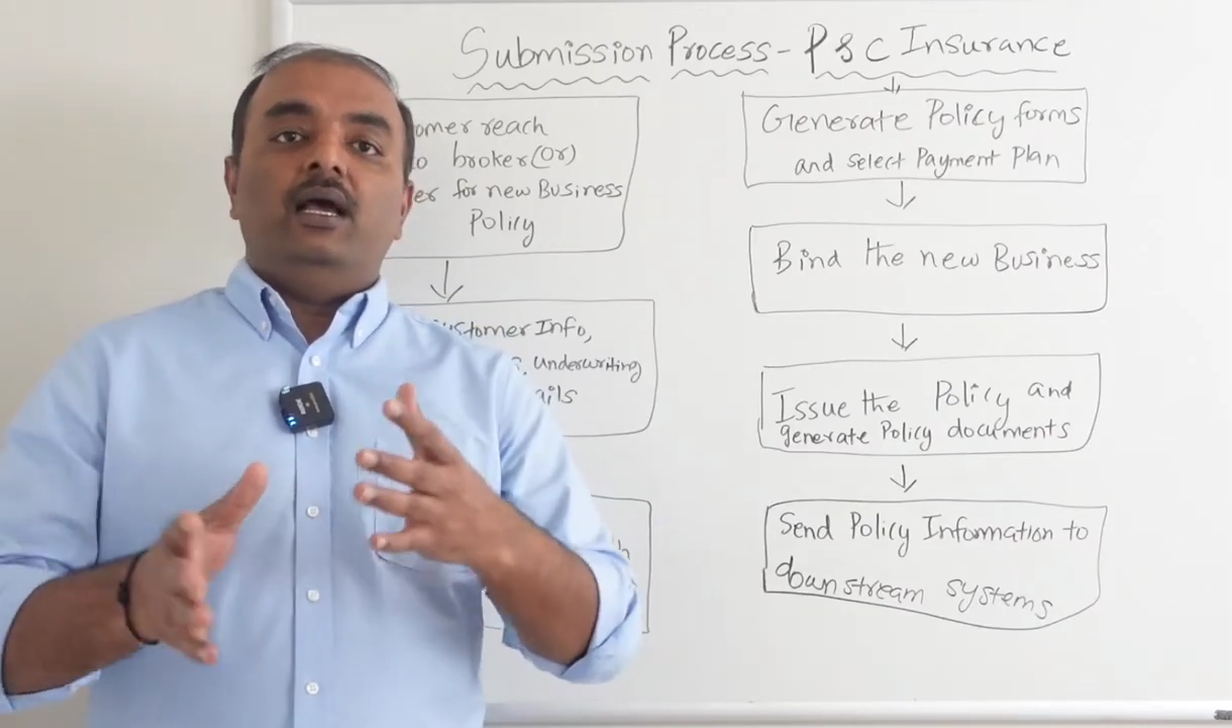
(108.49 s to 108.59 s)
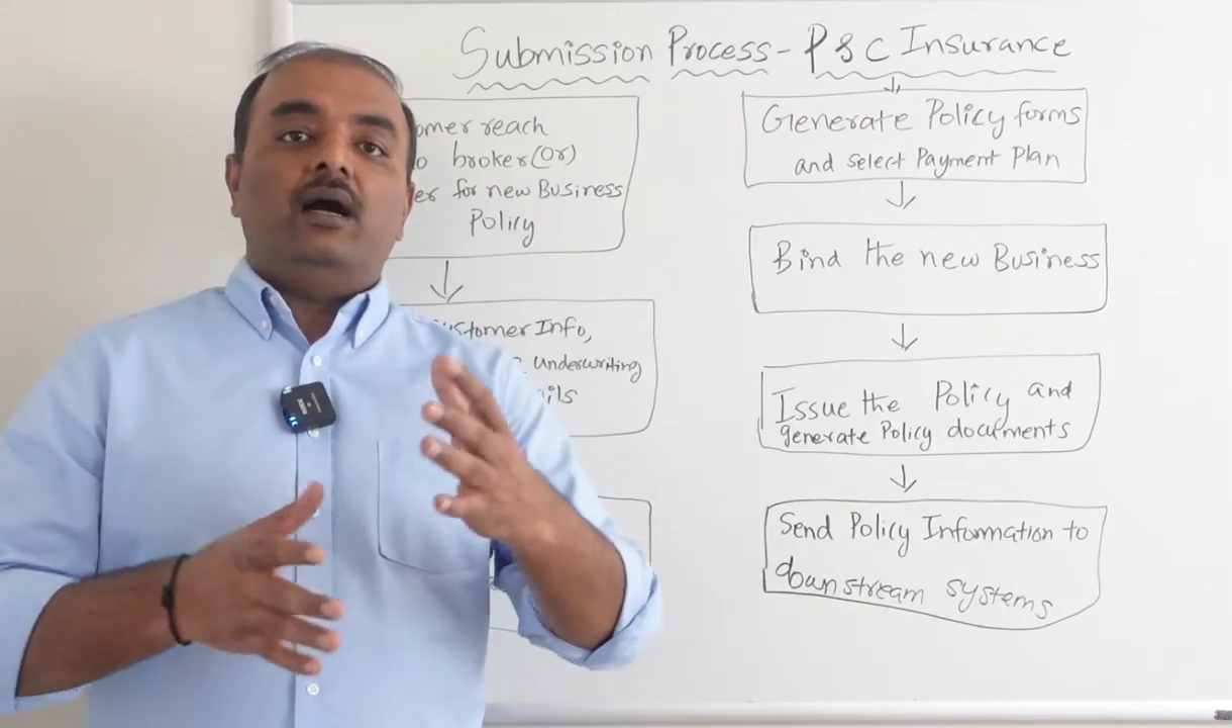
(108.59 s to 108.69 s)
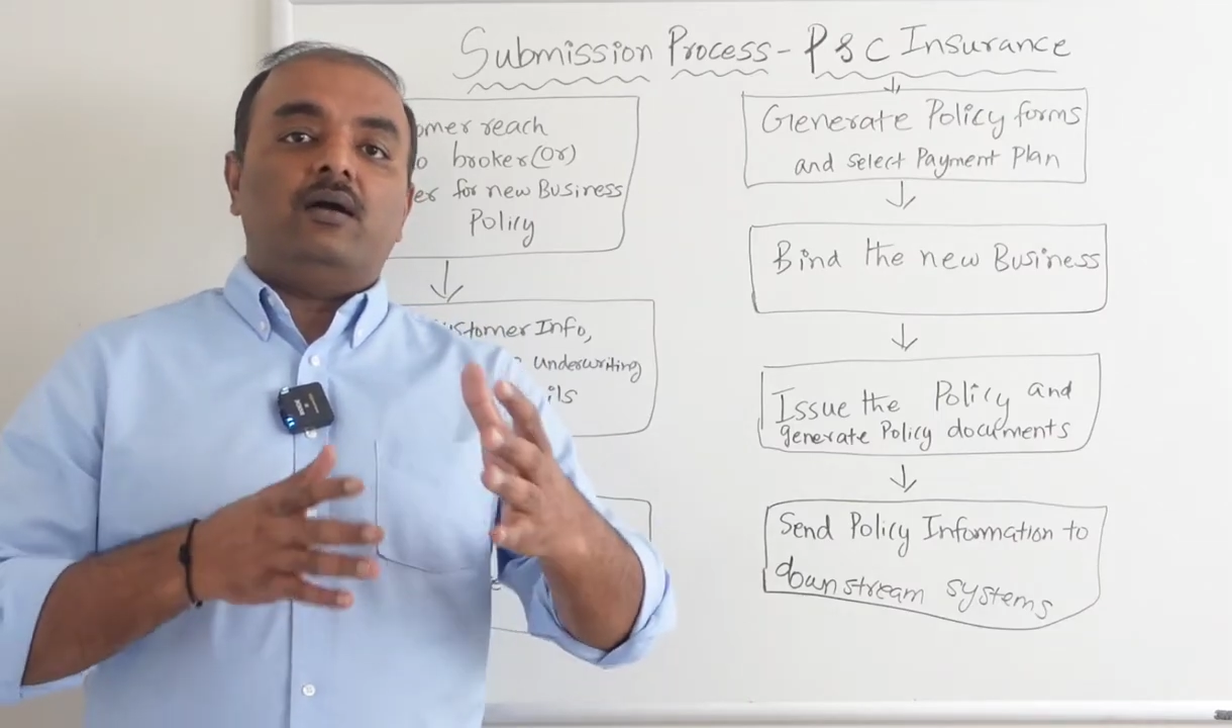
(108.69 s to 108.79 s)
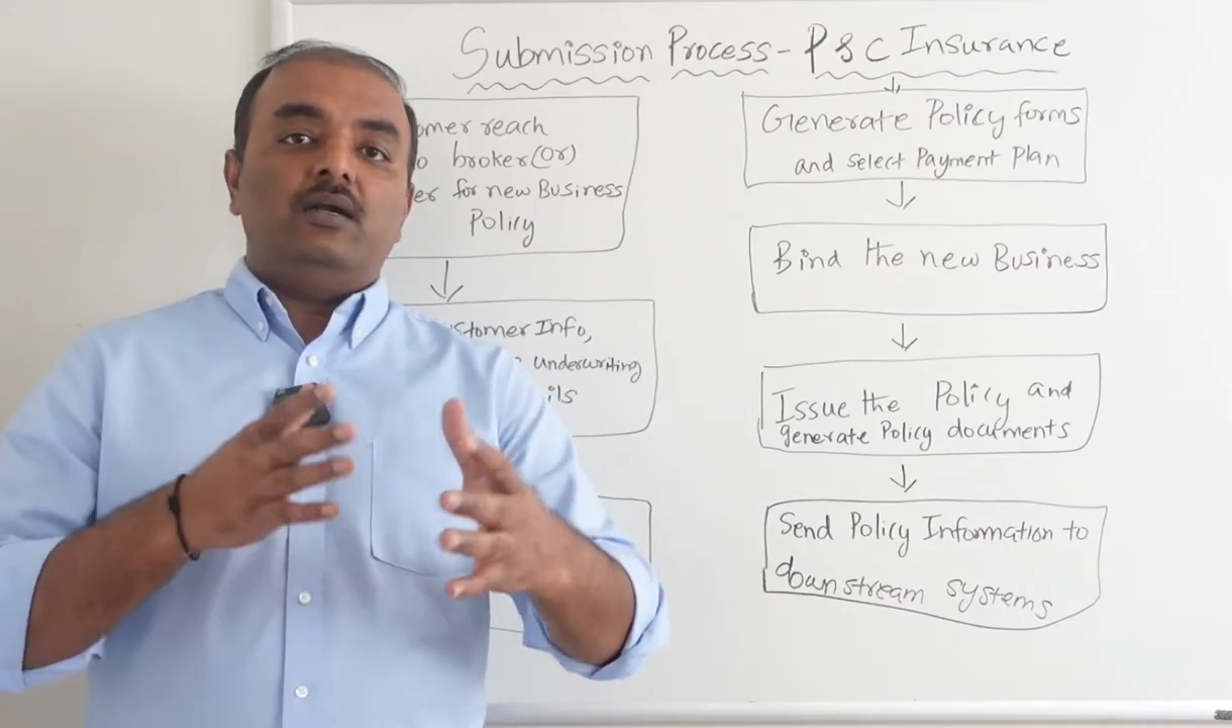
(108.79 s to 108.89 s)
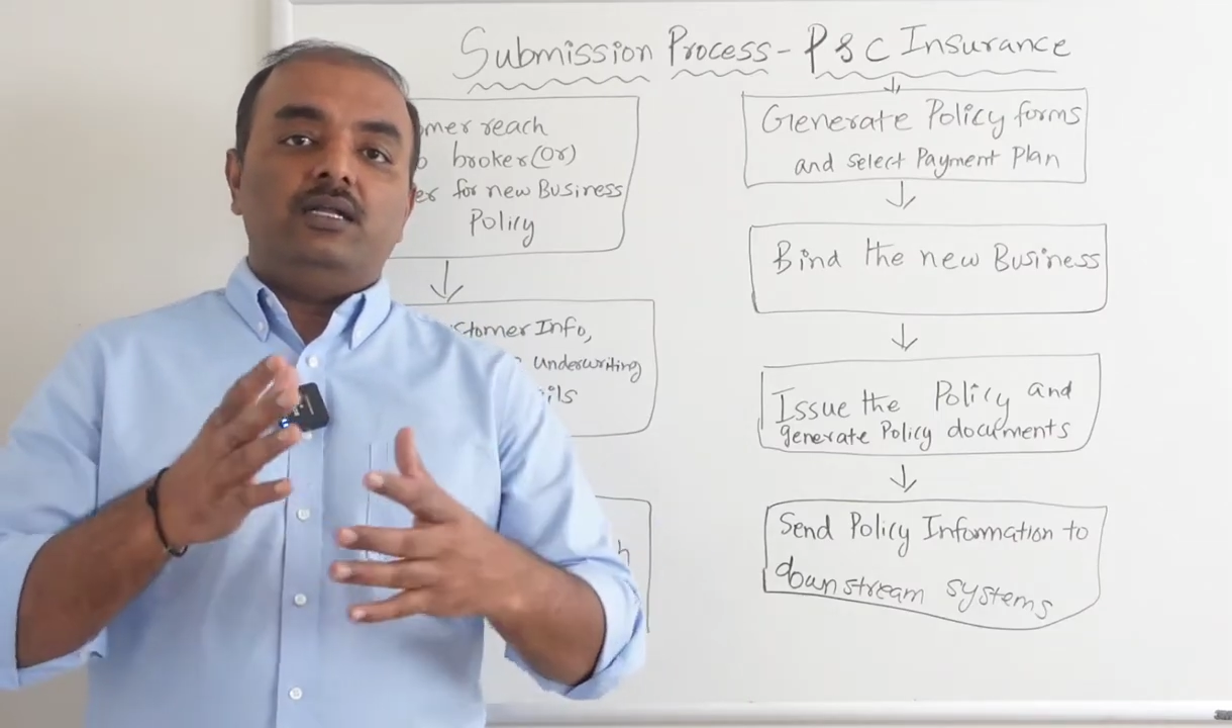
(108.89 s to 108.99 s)

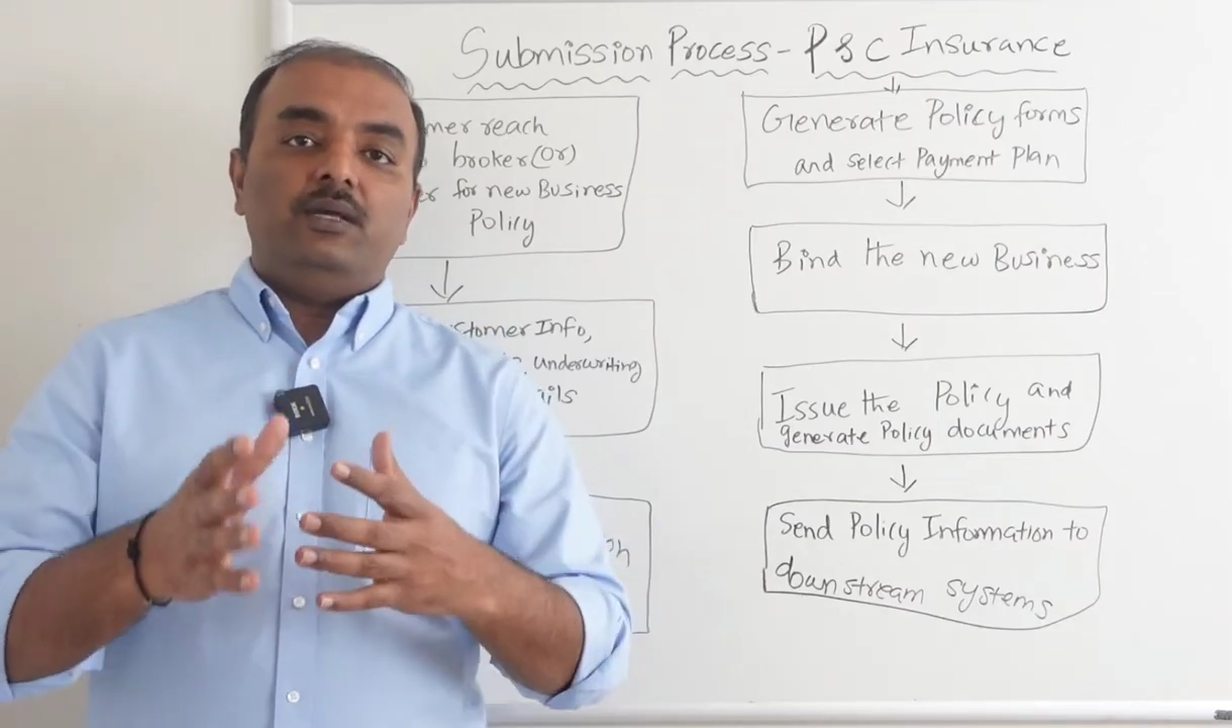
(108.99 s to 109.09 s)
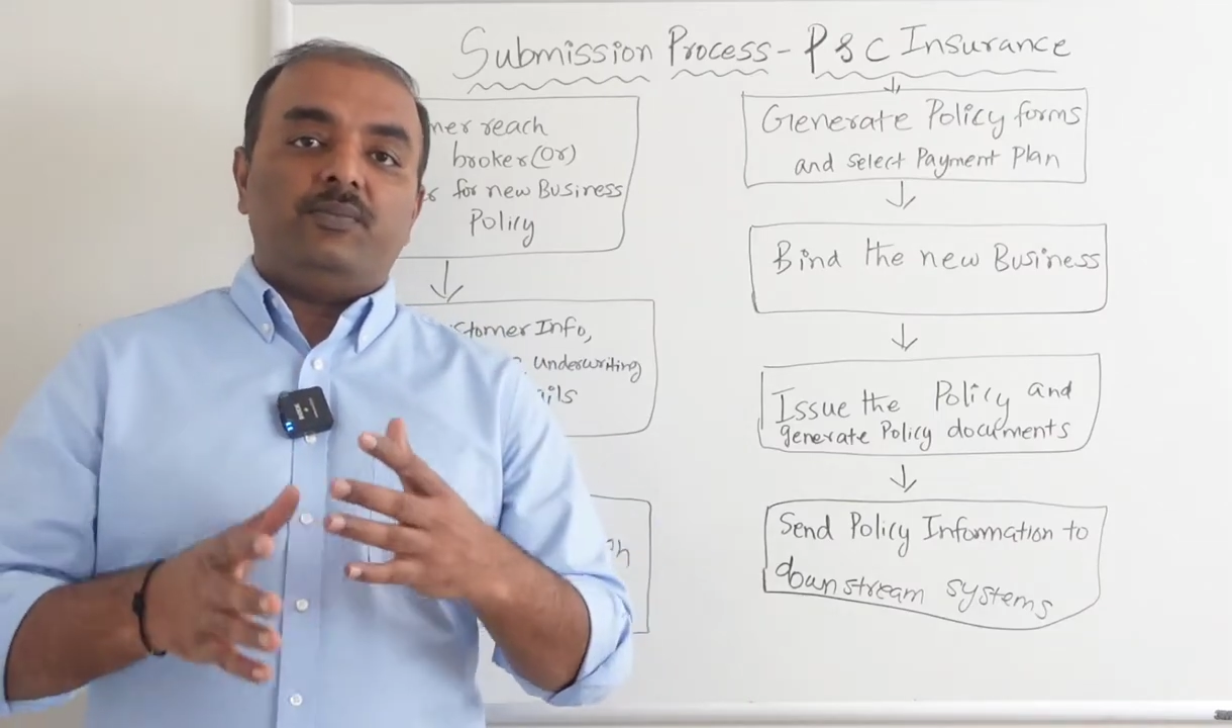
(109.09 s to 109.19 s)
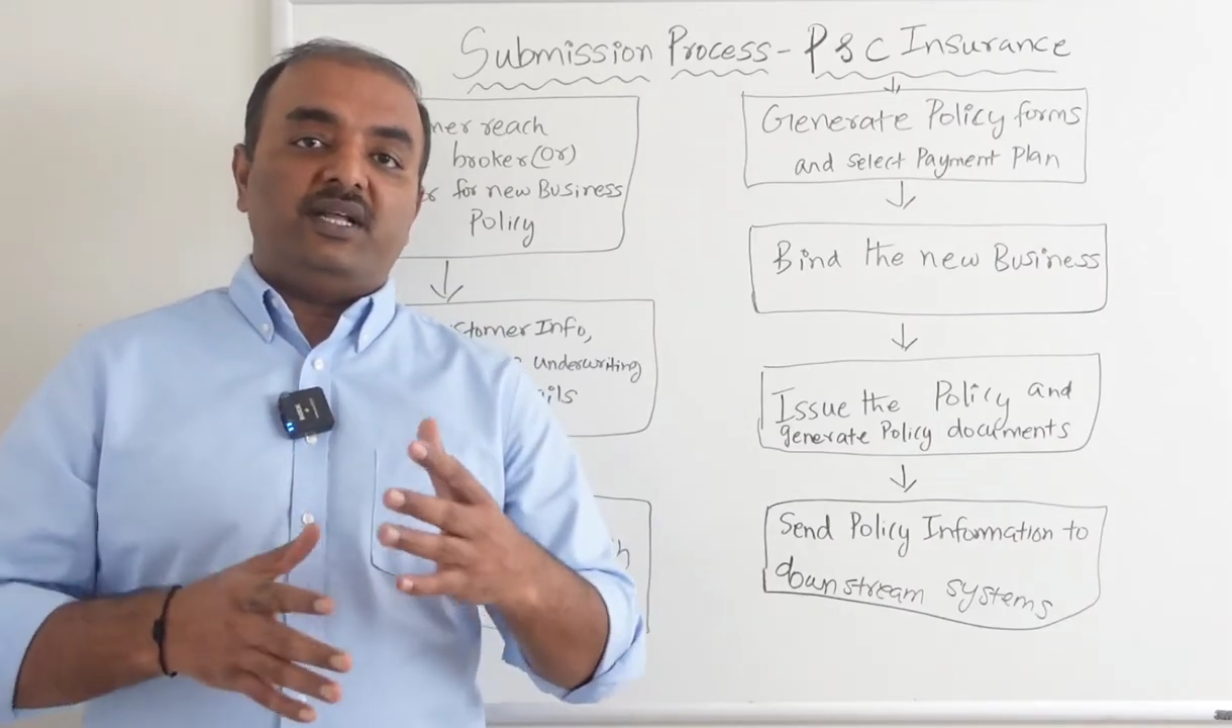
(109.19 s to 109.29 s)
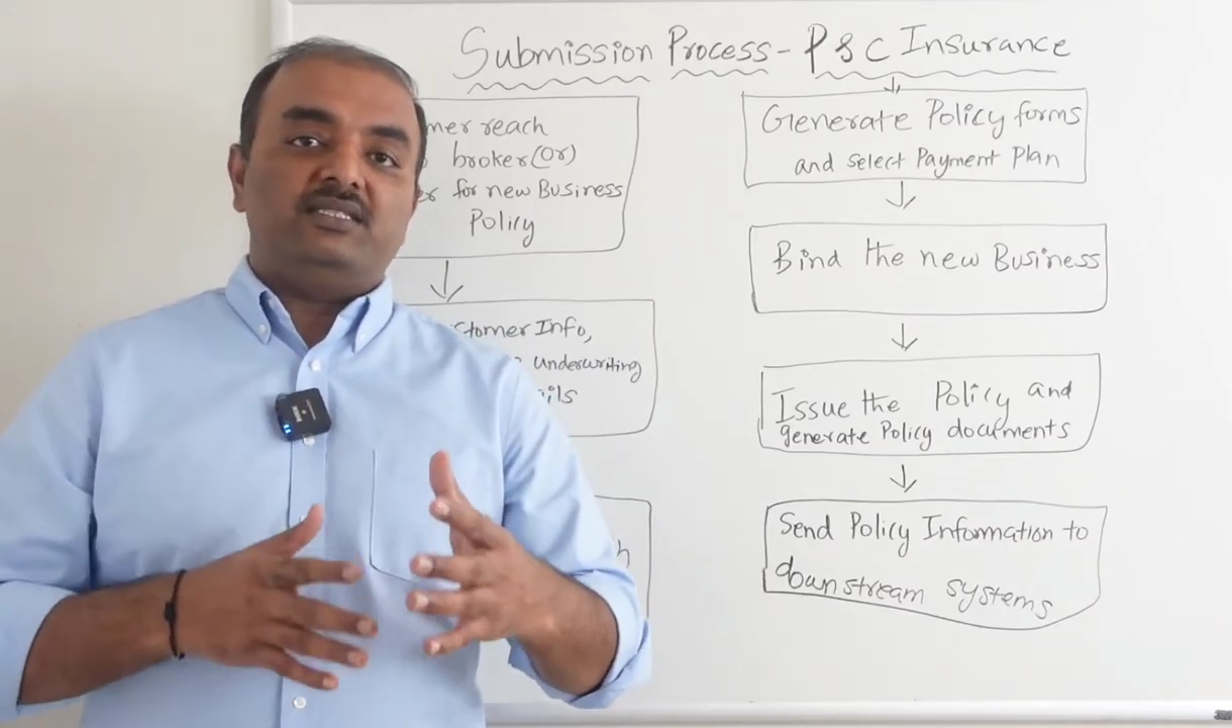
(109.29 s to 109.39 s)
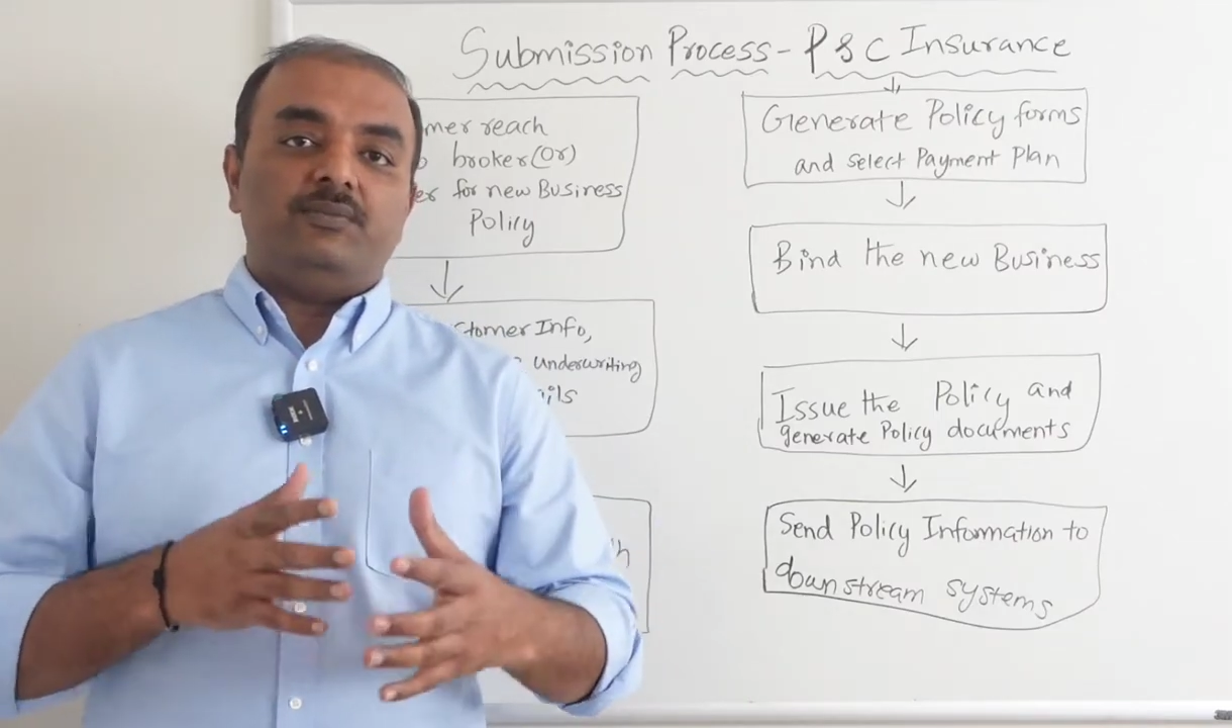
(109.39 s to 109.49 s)
accordingly price